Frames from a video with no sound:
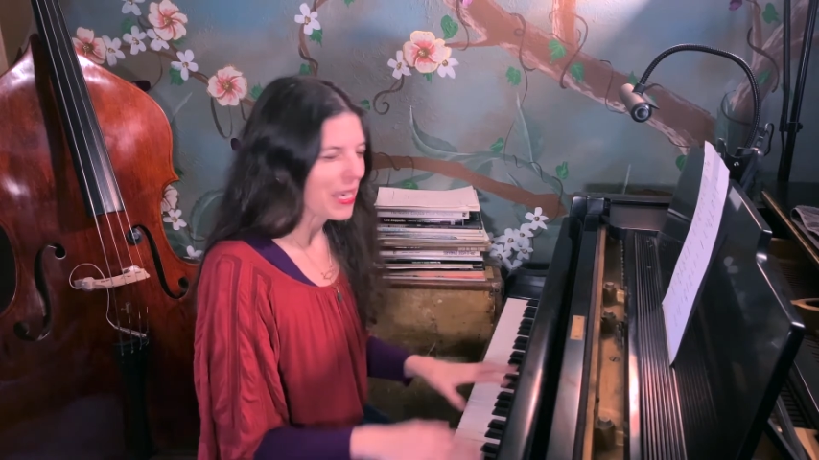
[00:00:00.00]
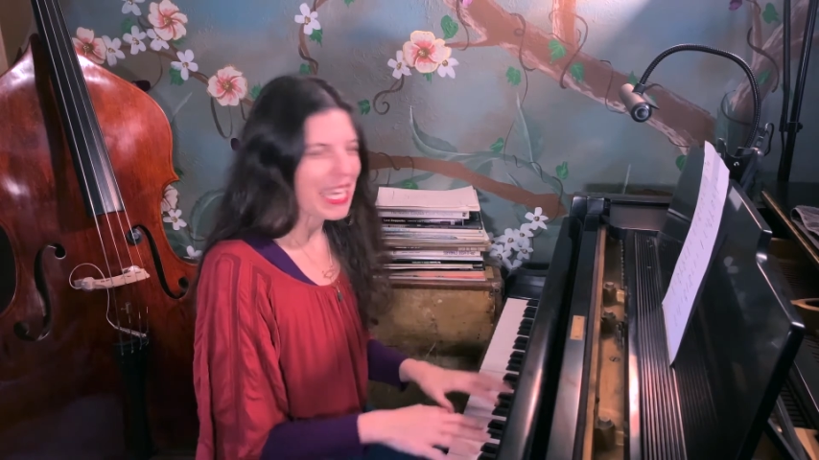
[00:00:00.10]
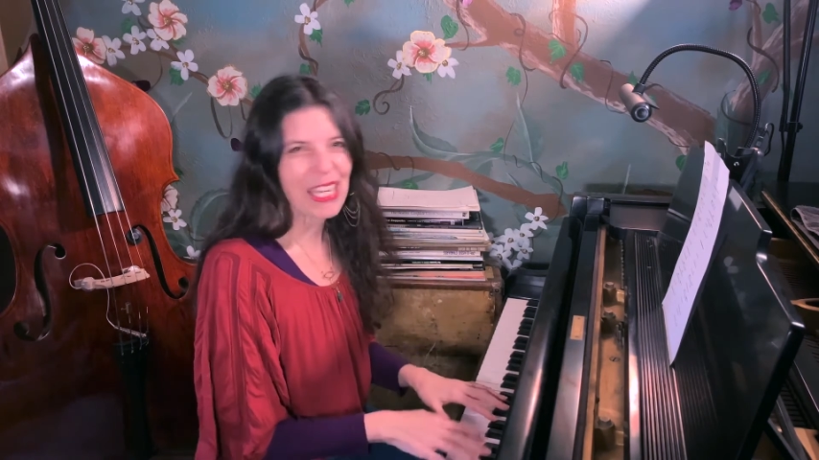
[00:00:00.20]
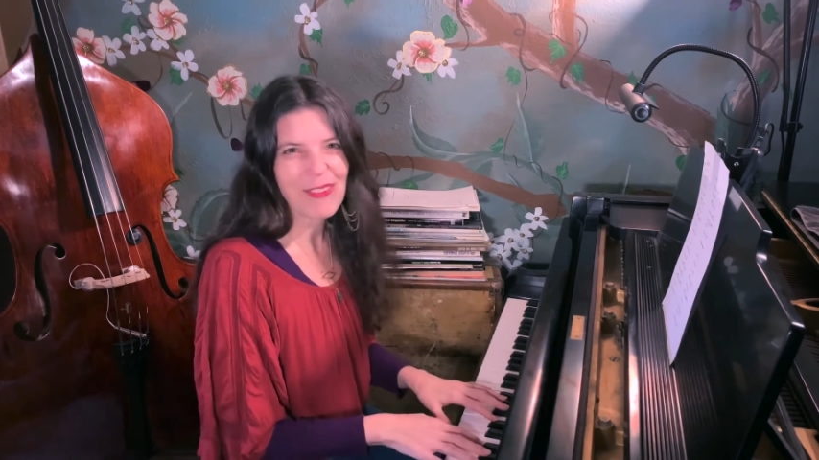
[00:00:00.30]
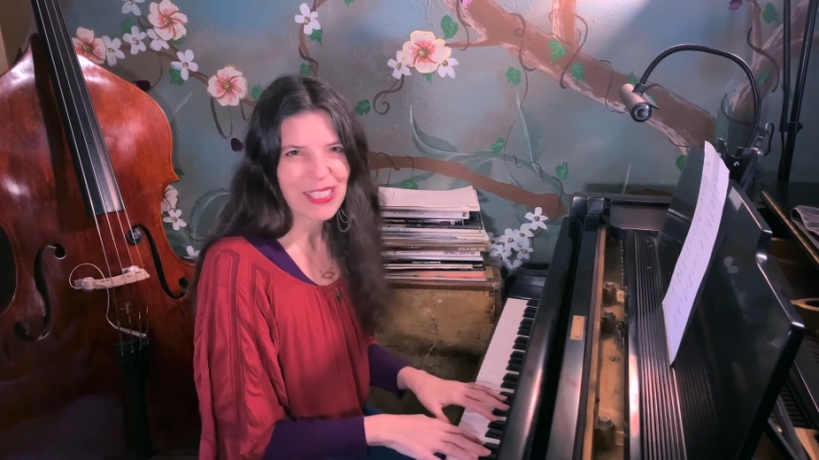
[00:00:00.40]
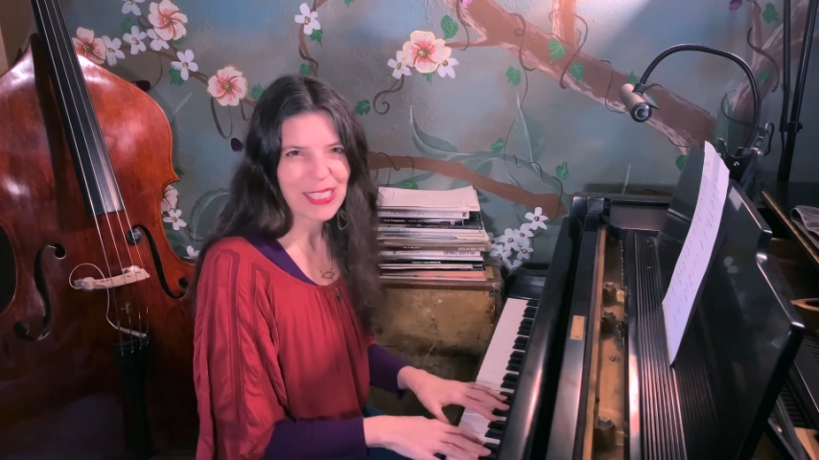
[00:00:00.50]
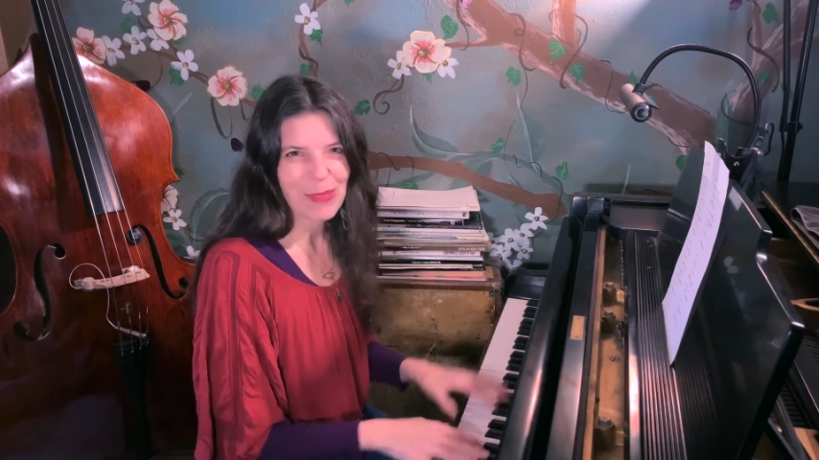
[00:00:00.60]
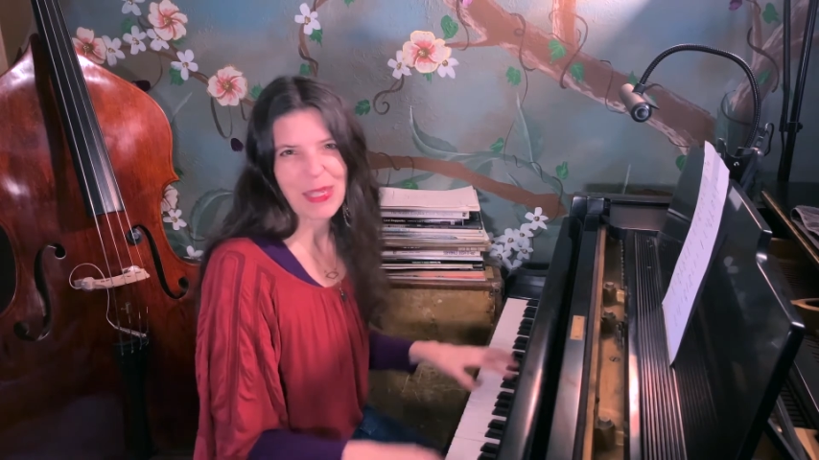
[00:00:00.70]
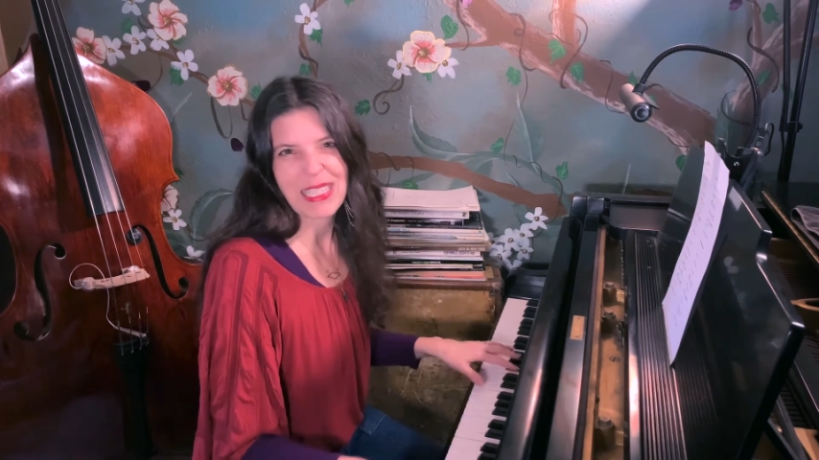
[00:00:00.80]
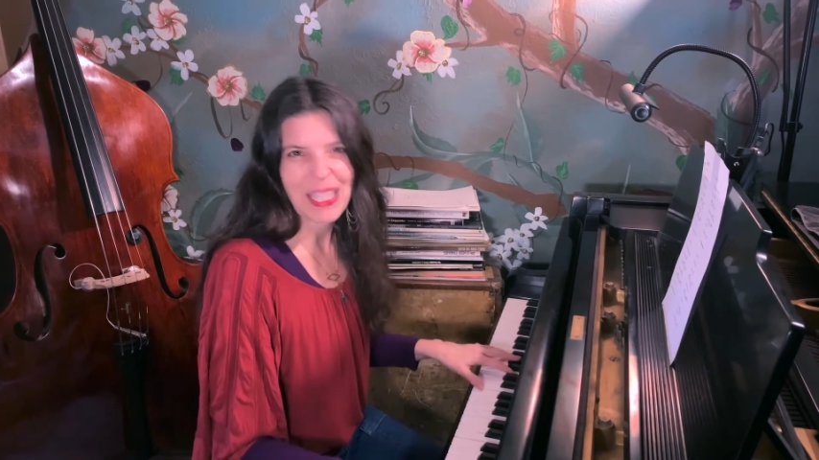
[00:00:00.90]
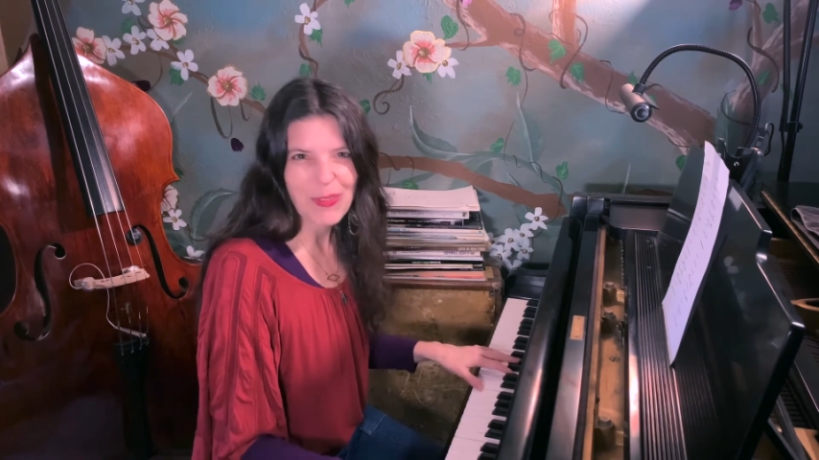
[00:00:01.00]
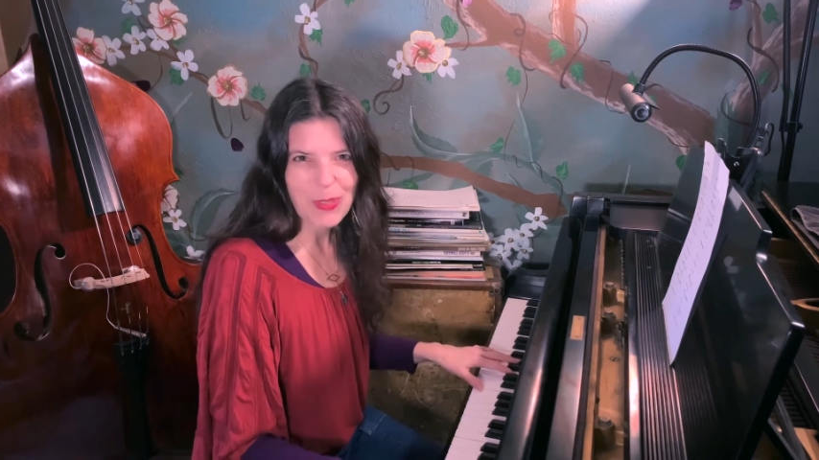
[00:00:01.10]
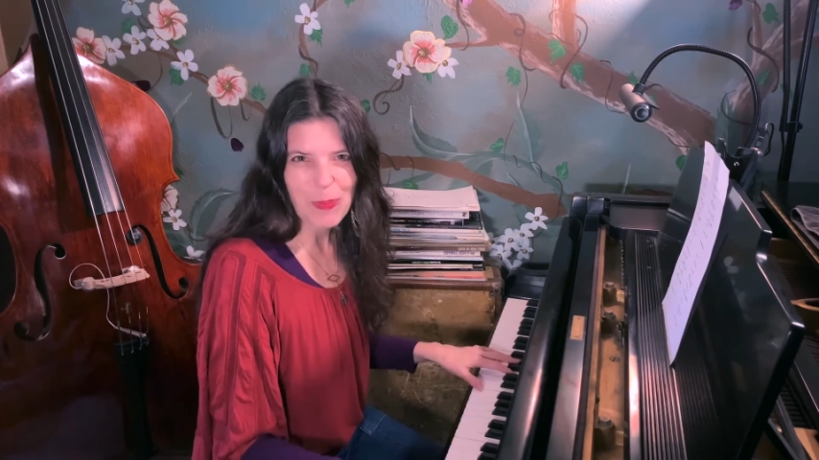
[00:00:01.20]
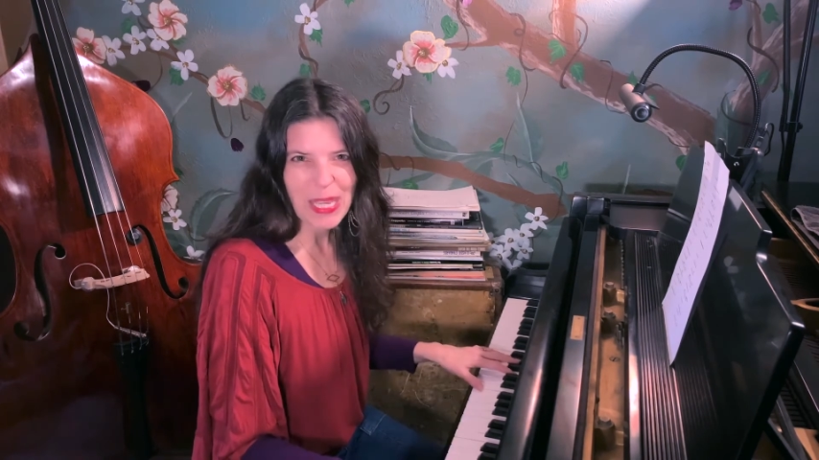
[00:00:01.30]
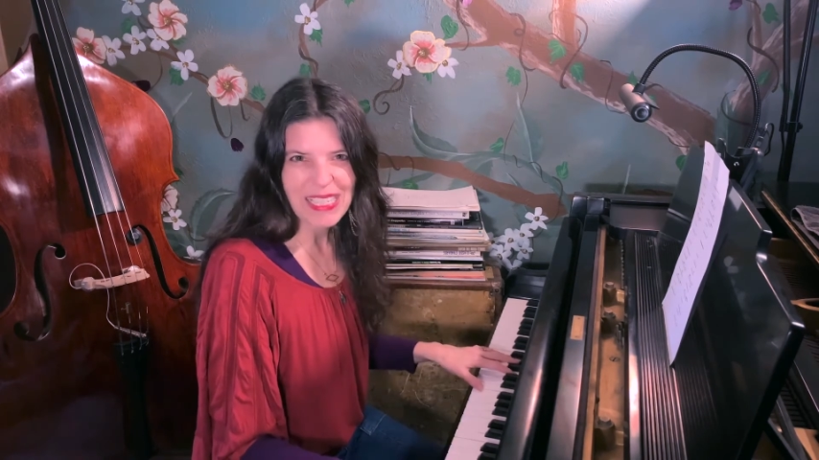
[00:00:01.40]
haven and my safe
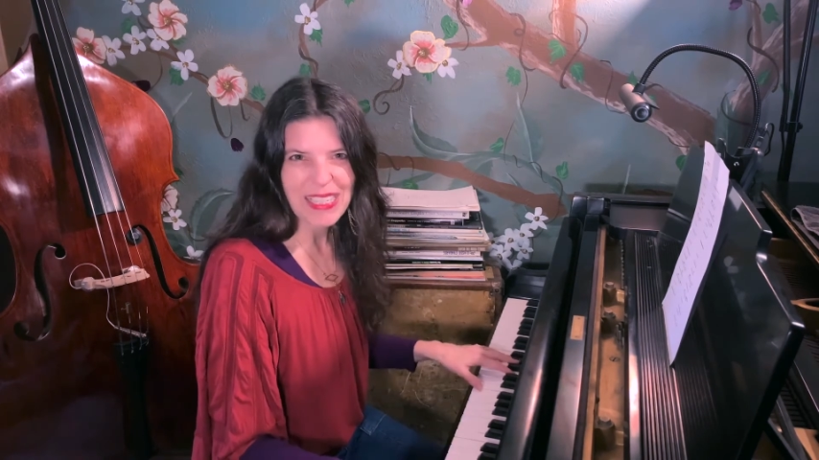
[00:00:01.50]
space.